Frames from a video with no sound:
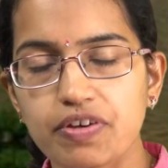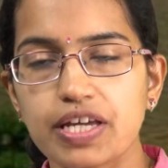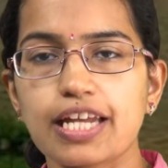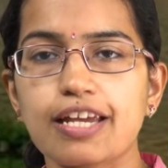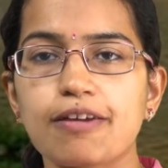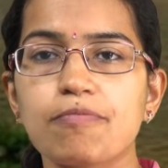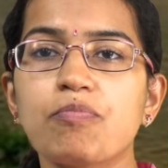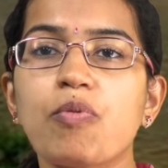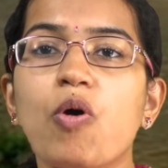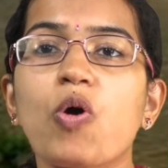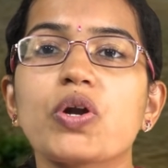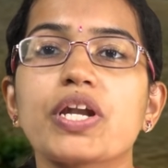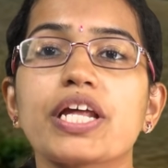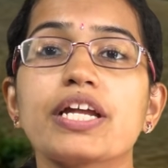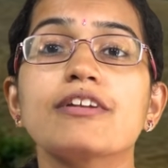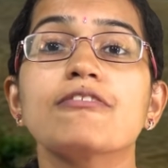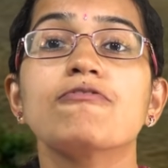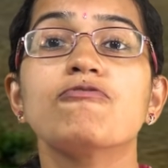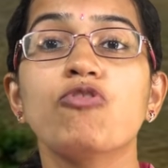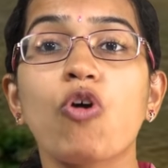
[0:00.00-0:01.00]
very
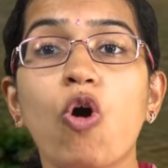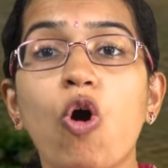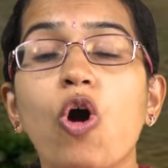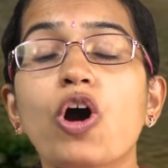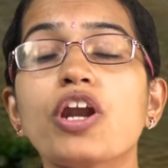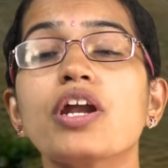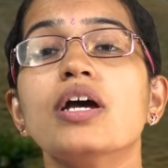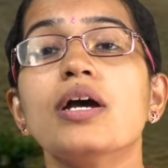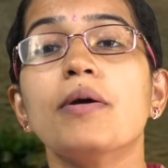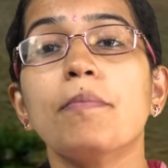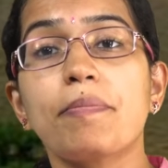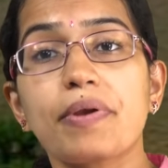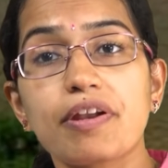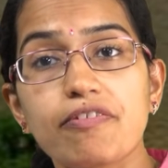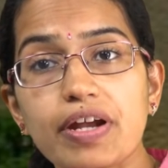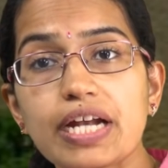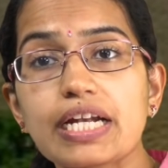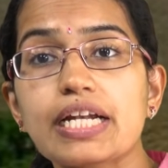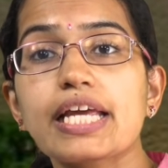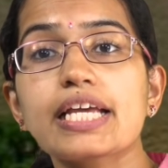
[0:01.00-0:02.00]
important for
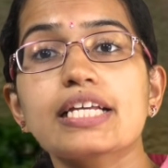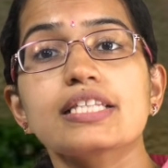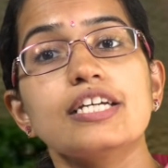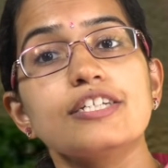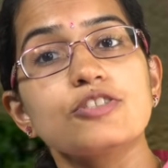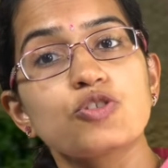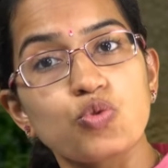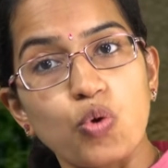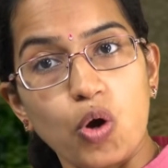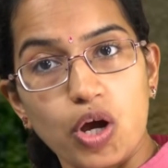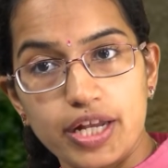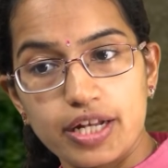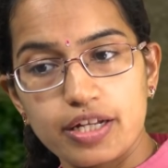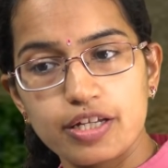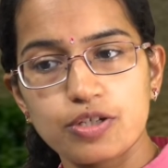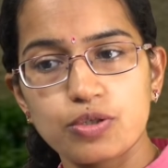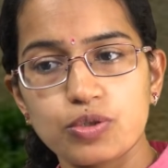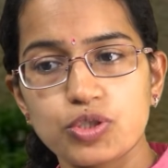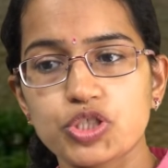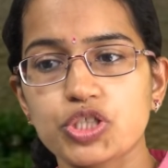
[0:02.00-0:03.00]
preventing the soil
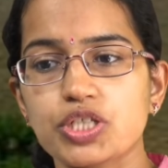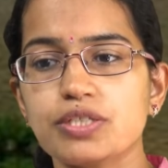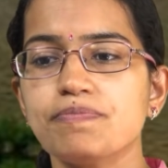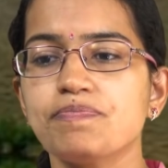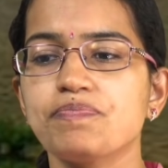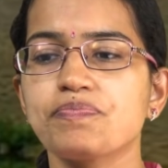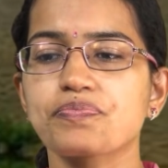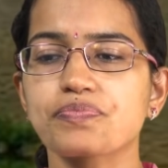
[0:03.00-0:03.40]
erosion